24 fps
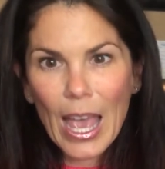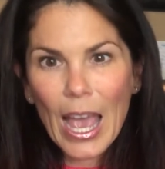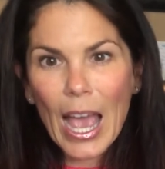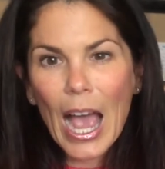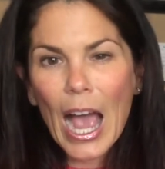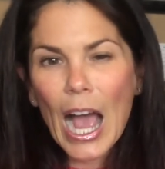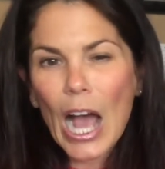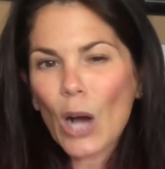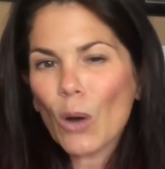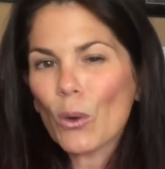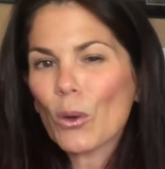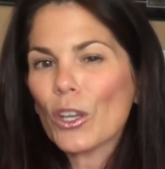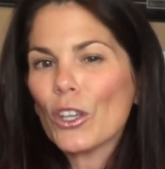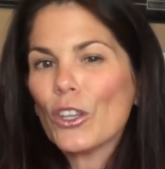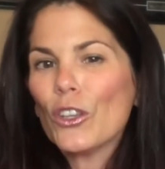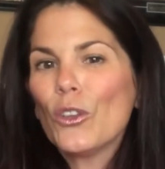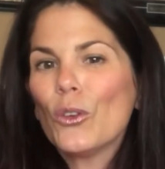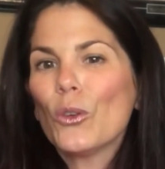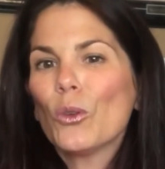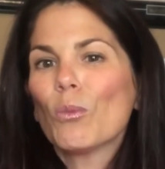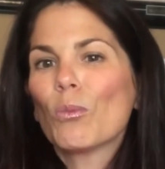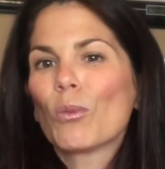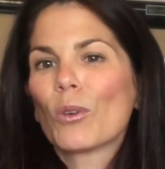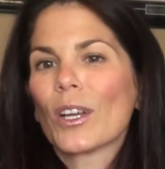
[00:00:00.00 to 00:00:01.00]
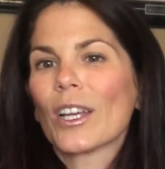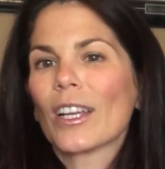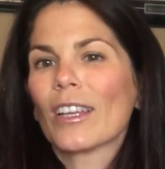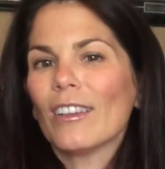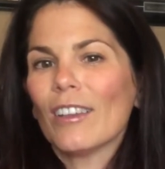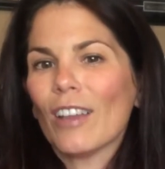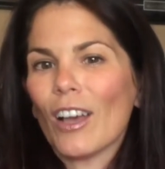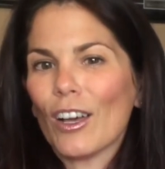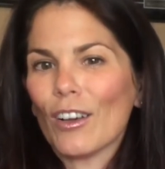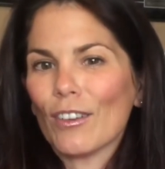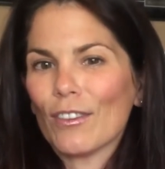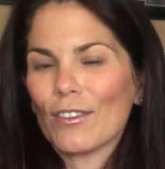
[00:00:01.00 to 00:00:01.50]
How can you bring
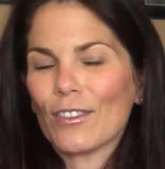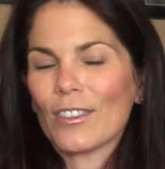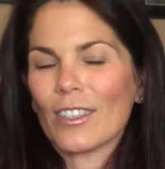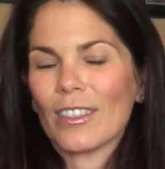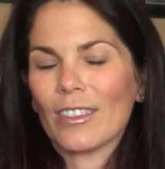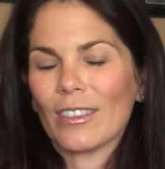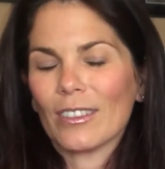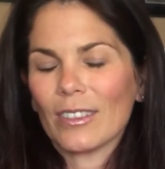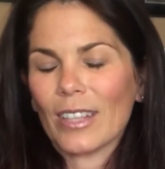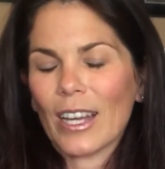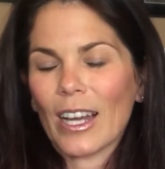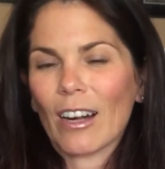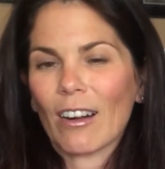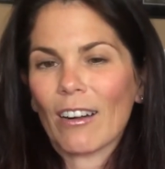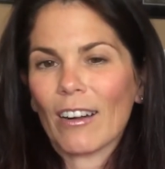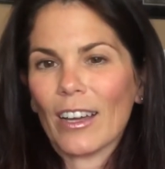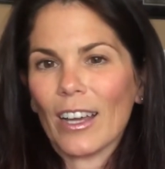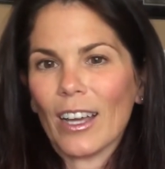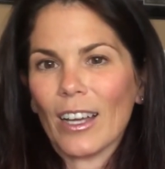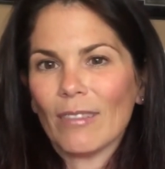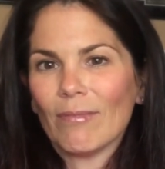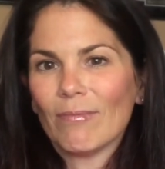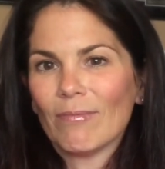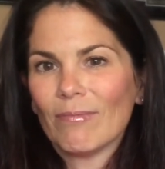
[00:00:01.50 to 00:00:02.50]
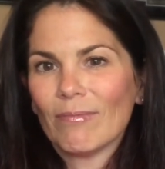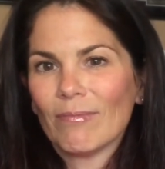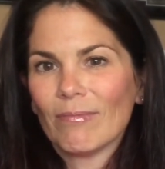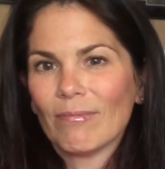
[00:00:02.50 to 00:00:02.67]
love to this area?